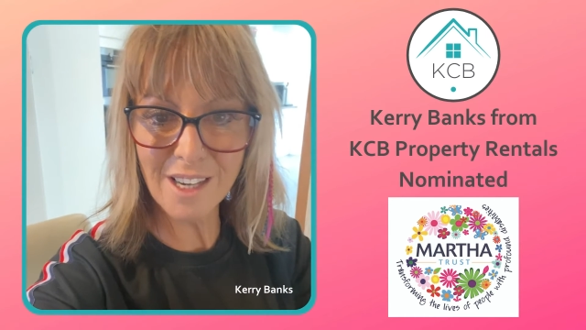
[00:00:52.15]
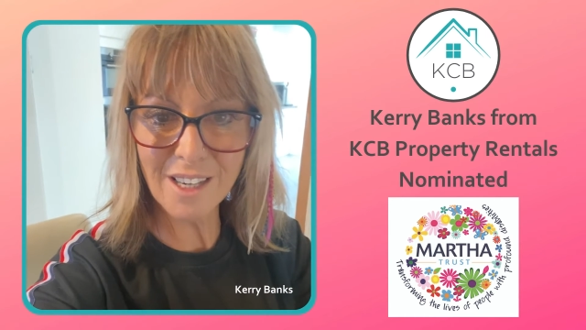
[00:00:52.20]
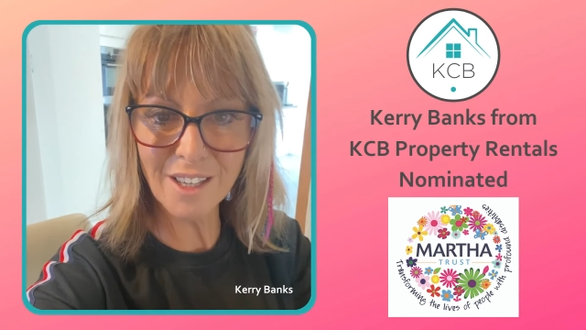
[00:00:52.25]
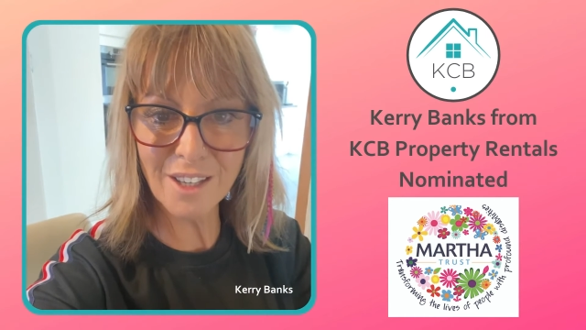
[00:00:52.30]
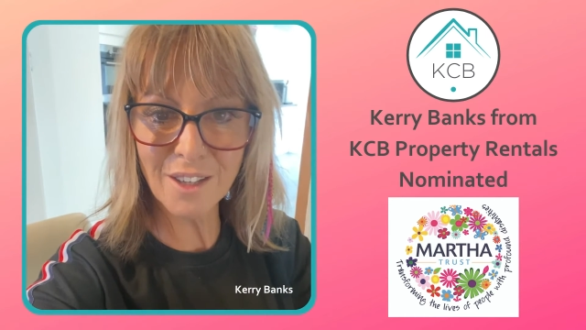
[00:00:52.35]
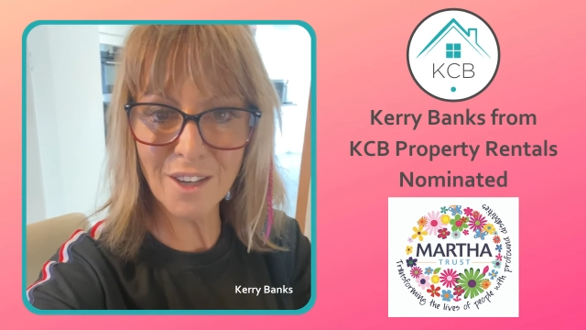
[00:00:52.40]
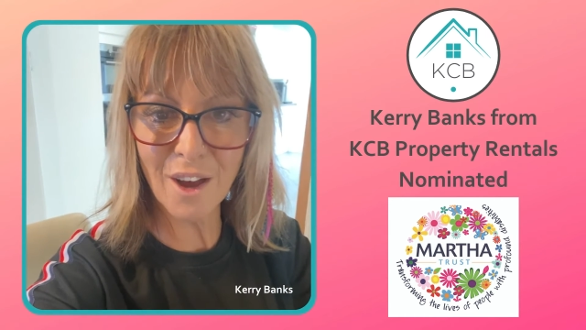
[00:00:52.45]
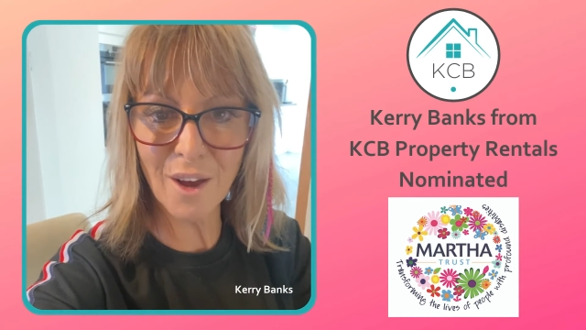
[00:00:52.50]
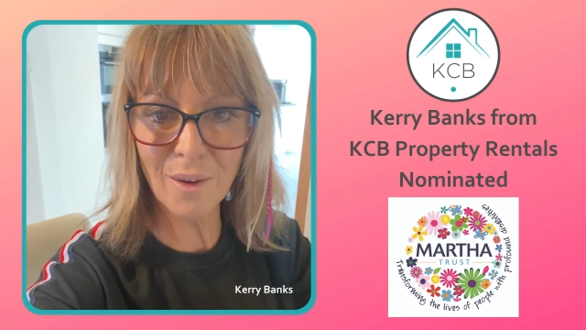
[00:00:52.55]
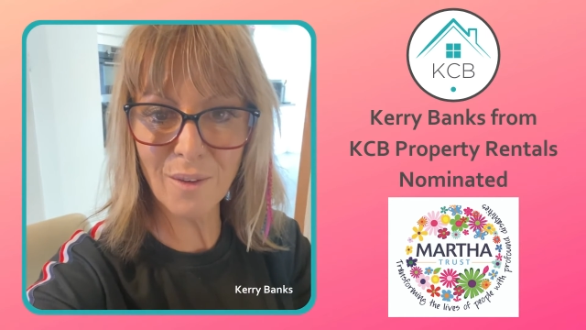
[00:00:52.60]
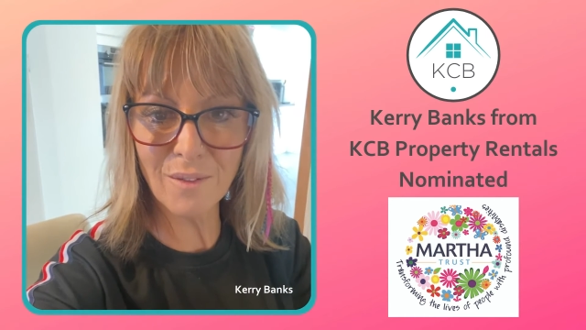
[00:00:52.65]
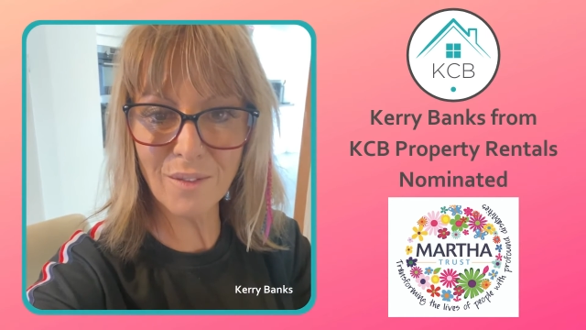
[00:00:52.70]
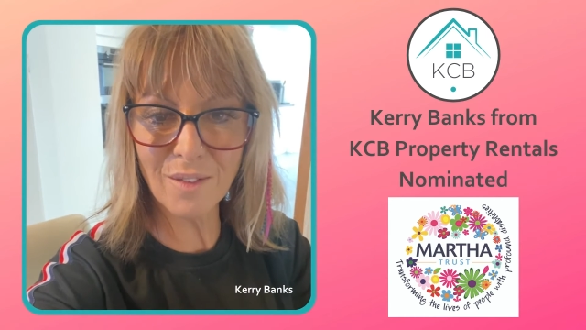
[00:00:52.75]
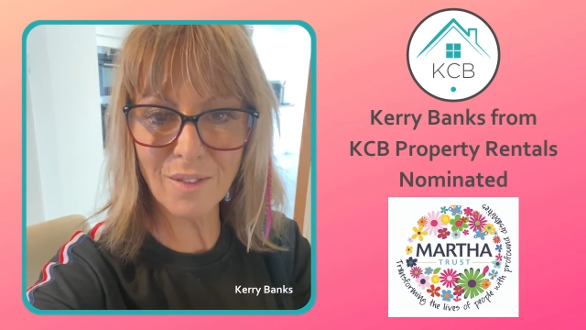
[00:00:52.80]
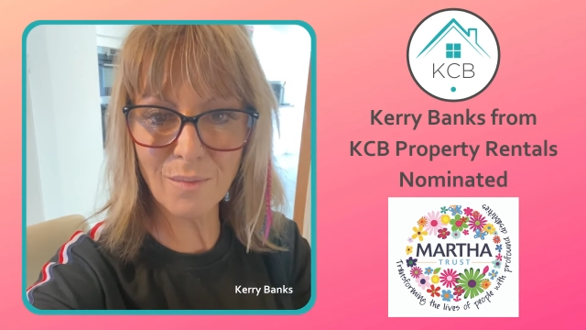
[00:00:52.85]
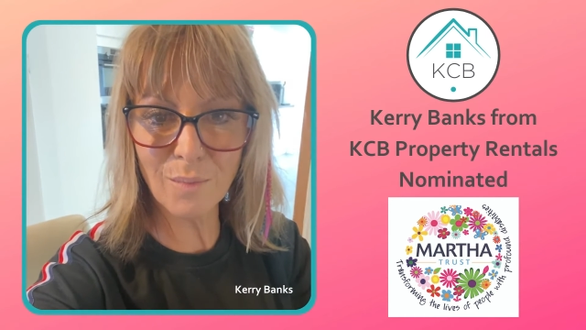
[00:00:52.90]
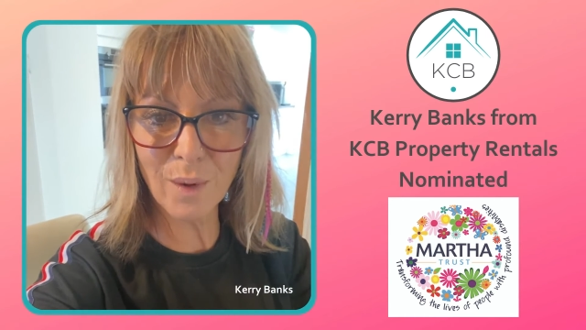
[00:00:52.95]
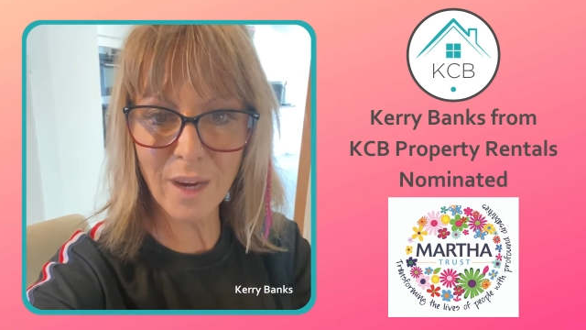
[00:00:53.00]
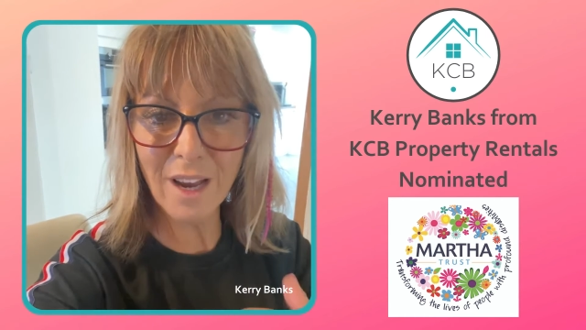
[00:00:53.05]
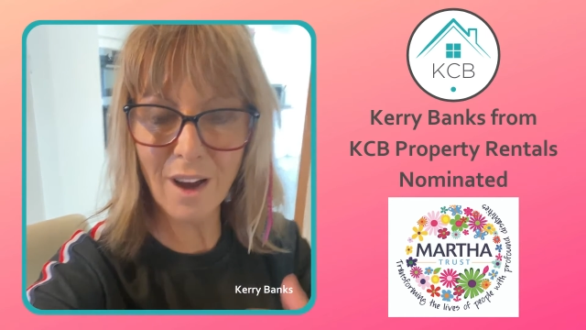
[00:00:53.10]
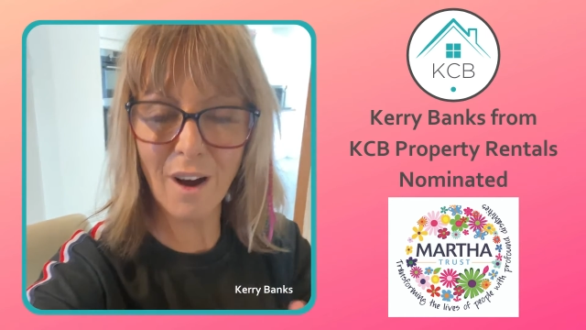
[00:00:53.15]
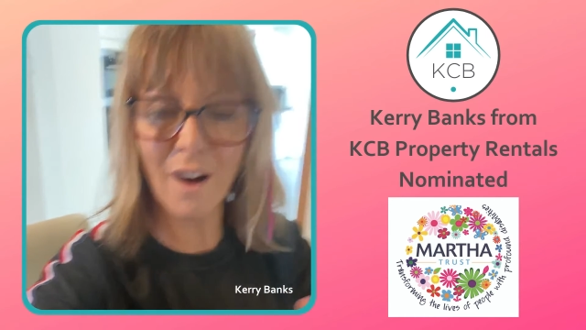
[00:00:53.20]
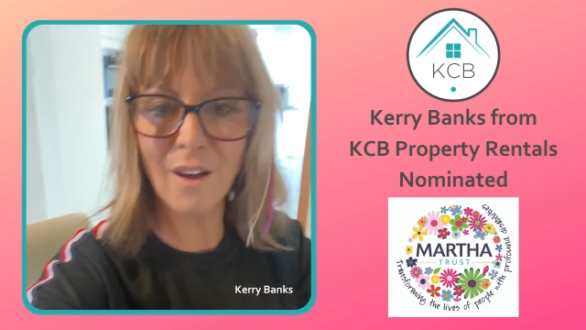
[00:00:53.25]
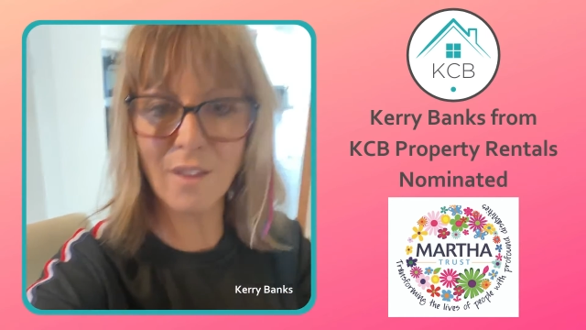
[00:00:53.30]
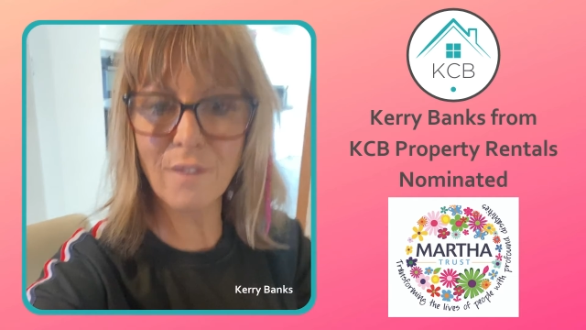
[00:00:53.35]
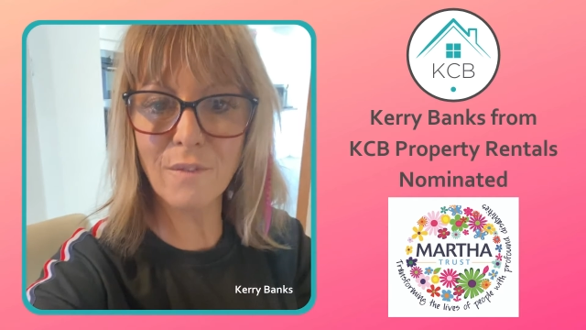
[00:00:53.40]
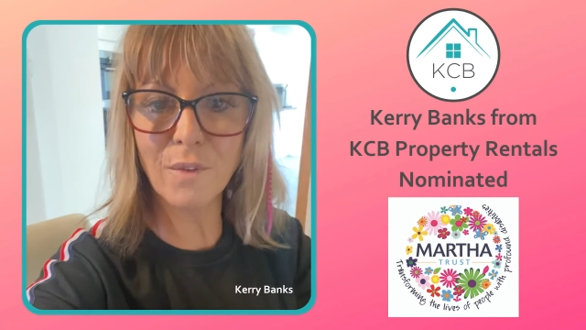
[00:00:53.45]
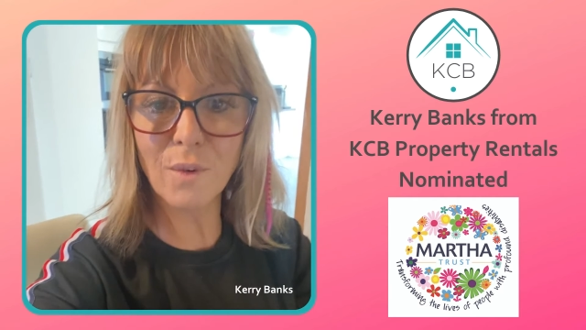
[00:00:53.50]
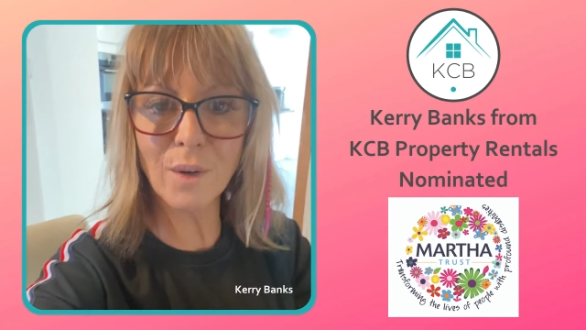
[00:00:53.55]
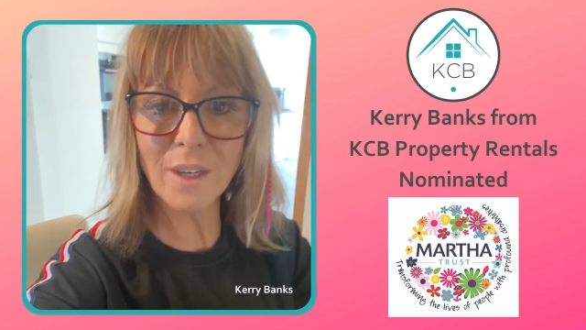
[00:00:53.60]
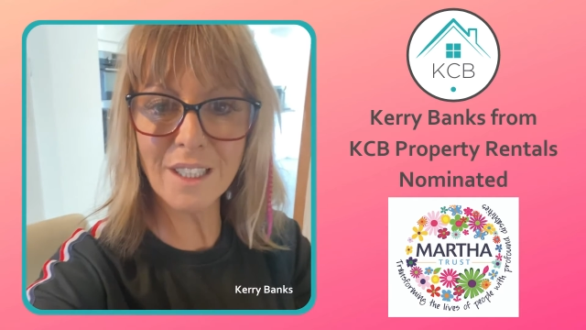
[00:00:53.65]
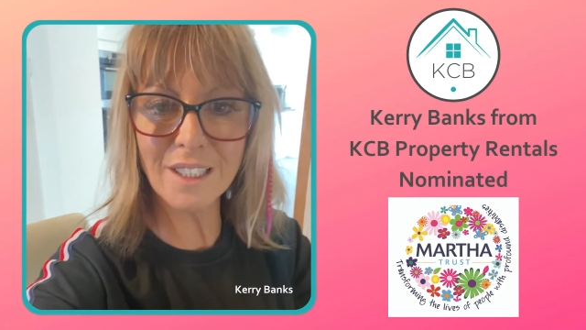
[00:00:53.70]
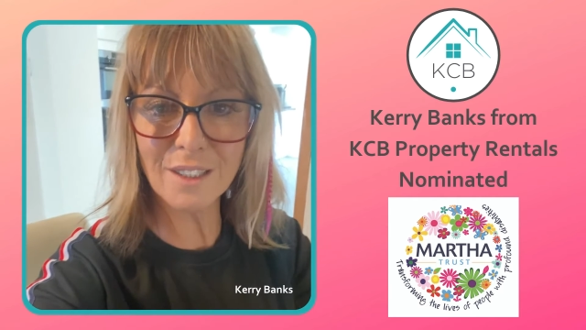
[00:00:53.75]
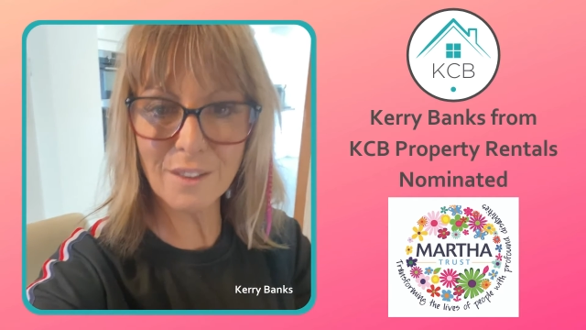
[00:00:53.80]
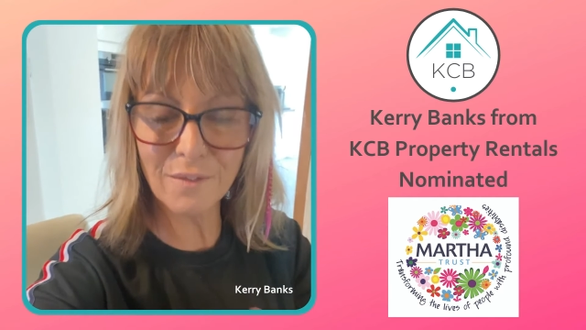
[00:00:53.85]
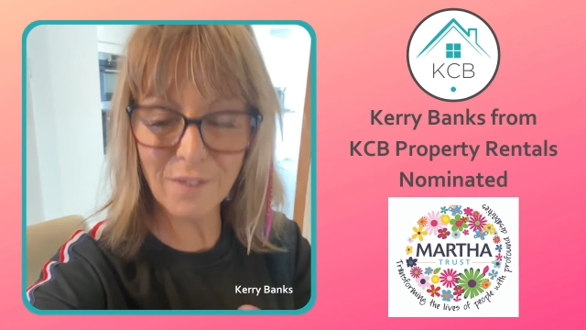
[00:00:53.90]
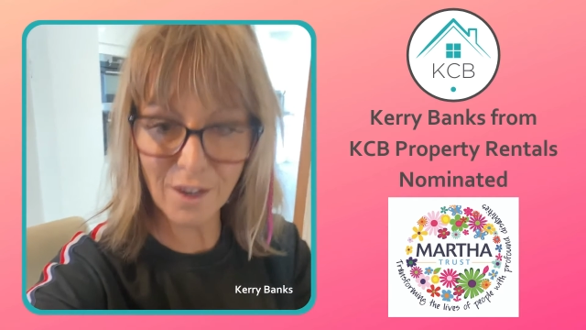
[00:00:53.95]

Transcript: You know, we are the voice of